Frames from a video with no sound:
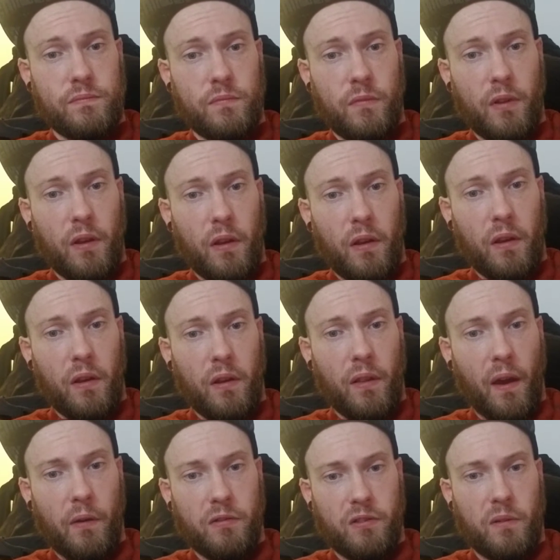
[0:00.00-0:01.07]
And
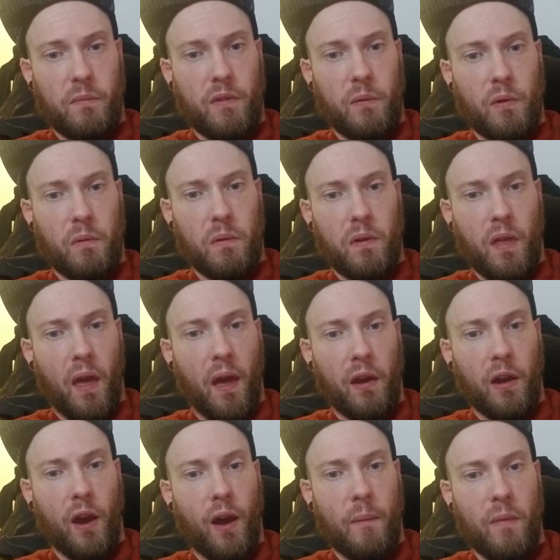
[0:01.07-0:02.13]
that was something that we really had in
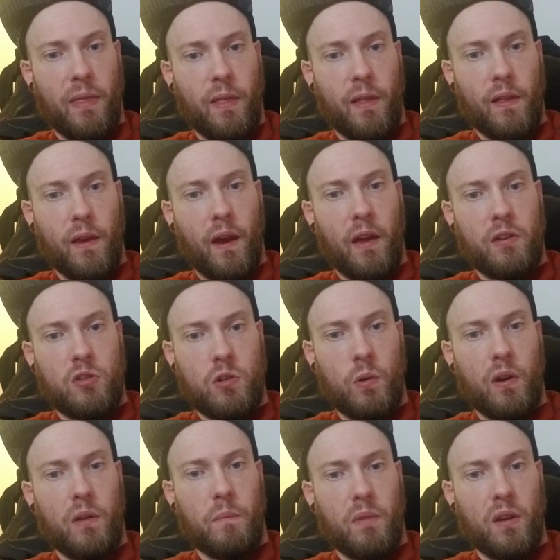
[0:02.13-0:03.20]
common, that I
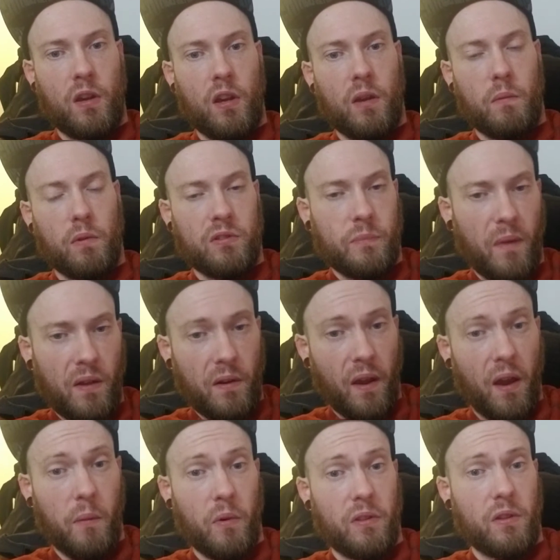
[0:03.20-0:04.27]
enjoyed being able to spend
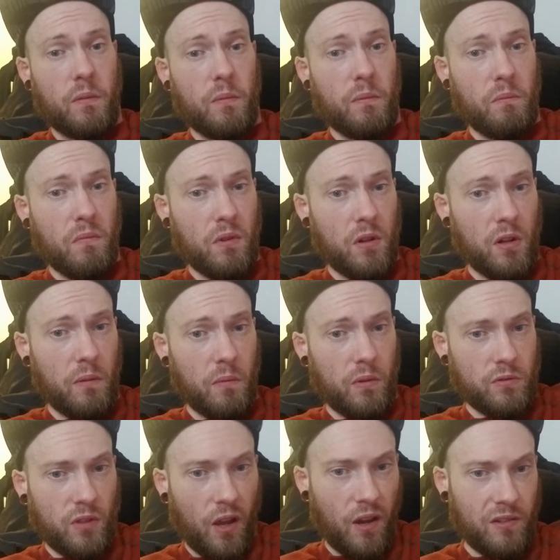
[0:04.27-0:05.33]
time with him, being able
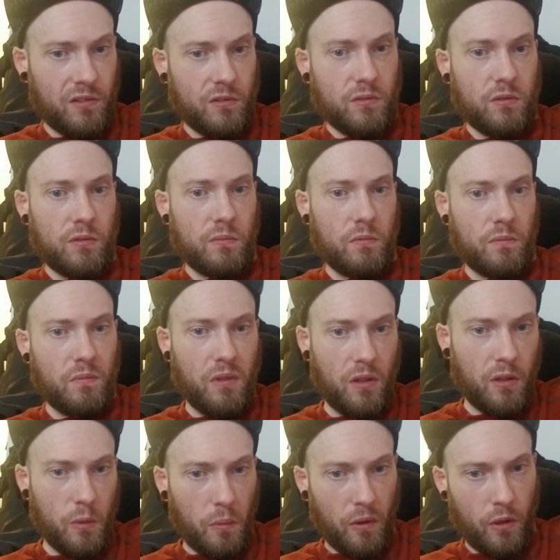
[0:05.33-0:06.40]
to talk to him, and being
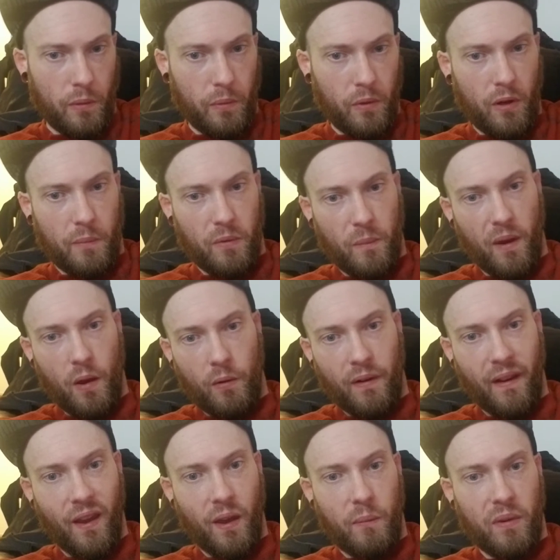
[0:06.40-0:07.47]
able to open up to my own
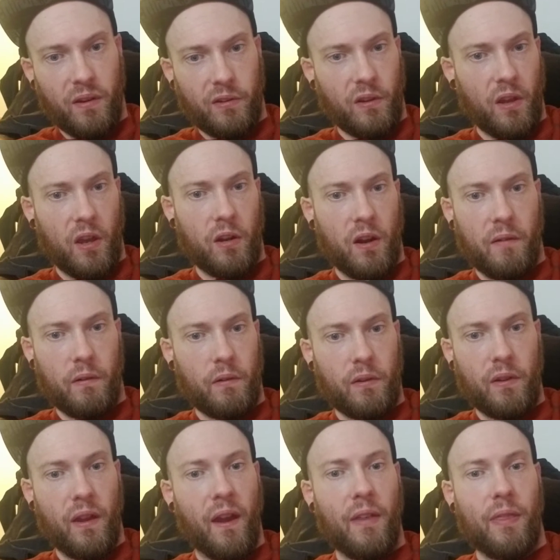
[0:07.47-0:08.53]
dad, because I had never
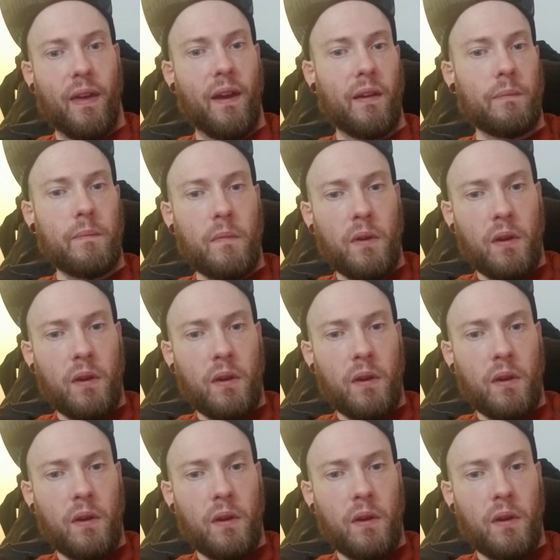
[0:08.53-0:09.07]
really had that.